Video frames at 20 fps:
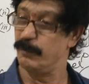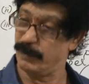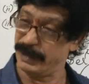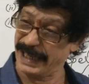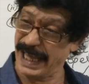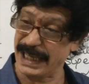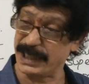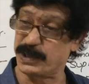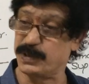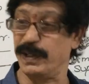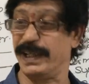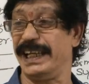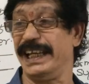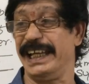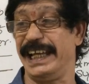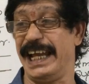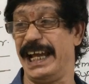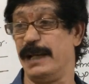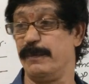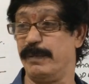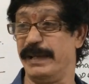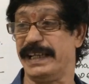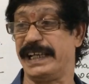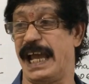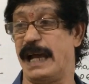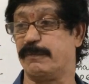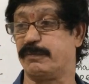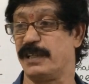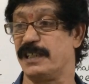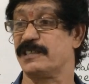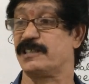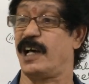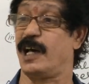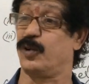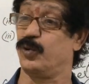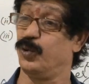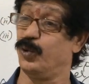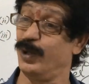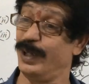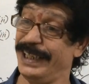But actually A and B capitals
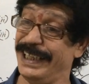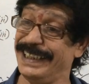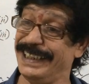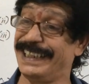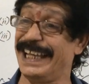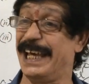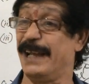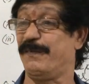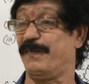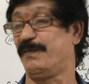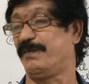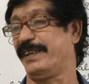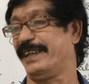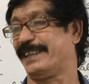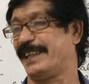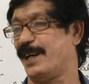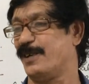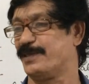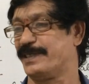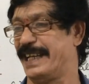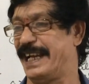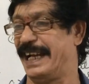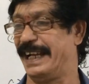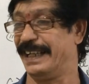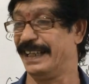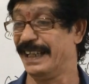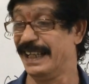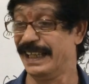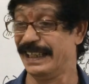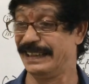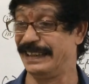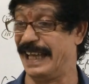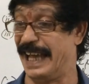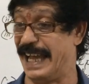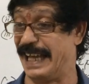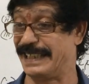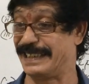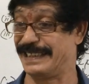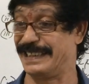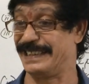are only there 50,000. The
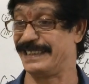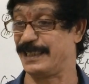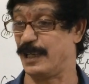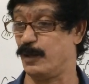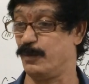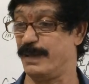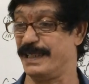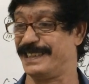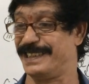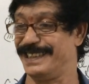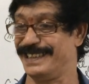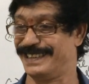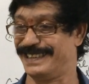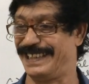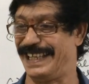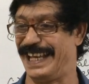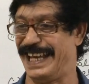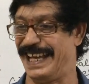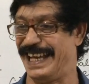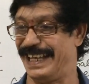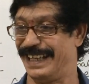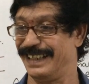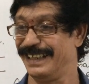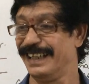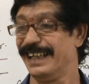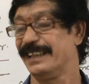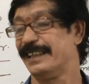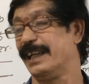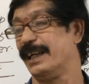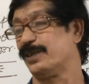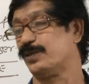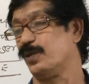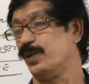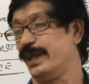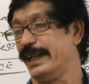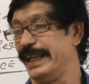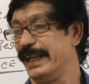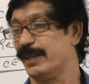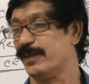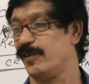excess how much is there, that
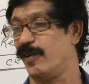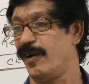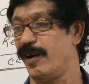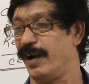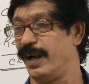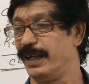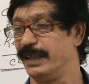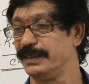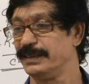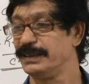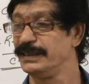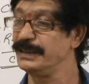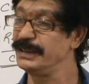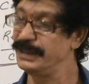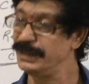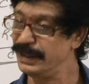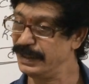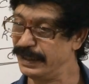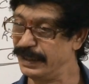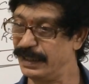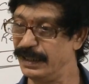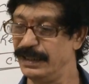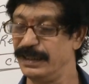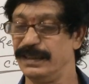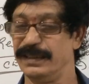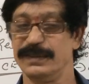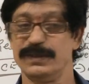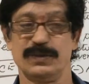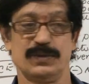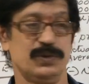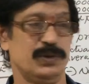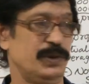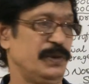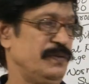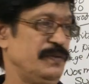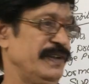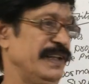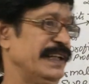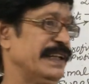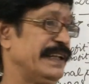only called
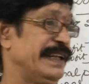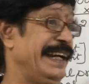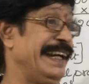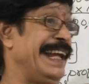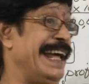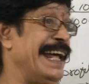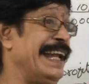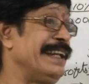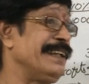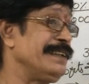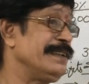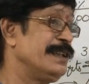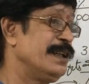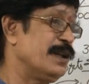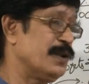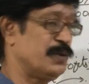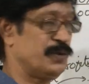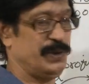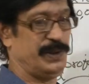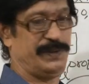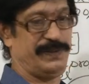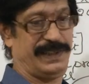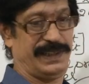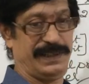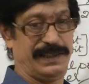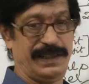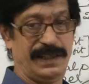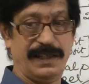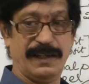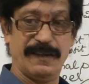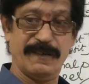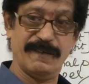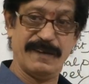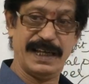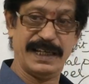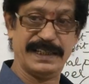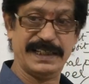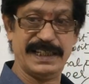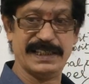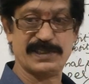goodwill. Hidden goodwill.
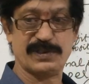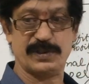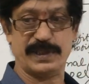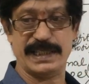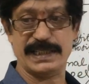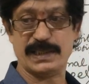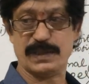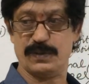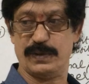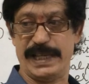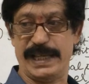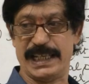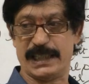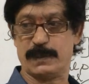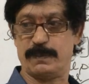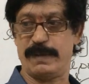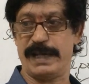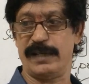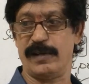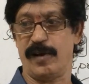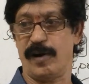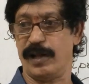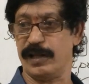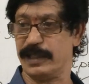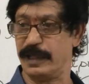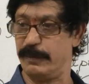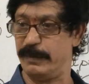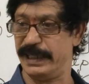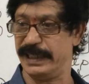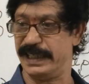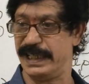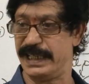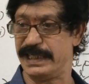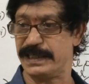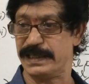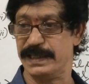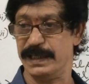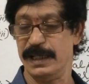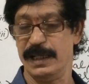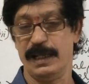Well, dear students, we explained all the
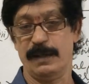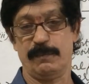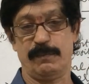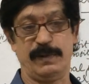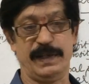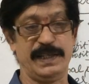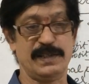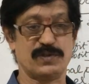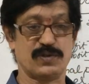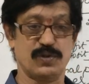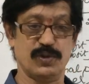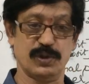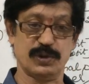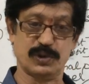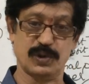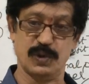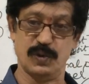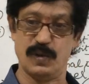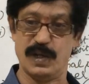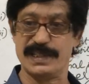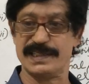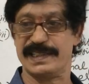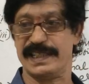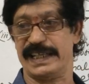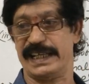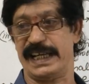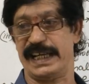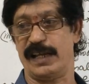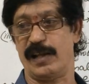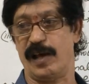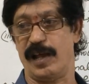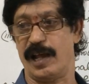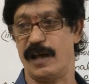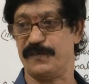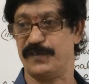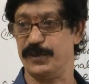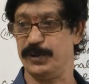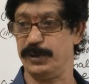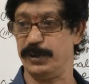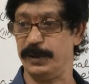methods. Please go through once again, all
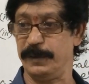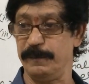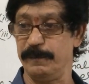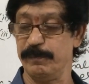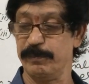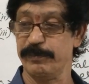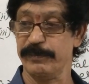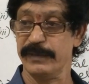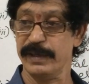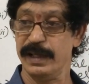of you.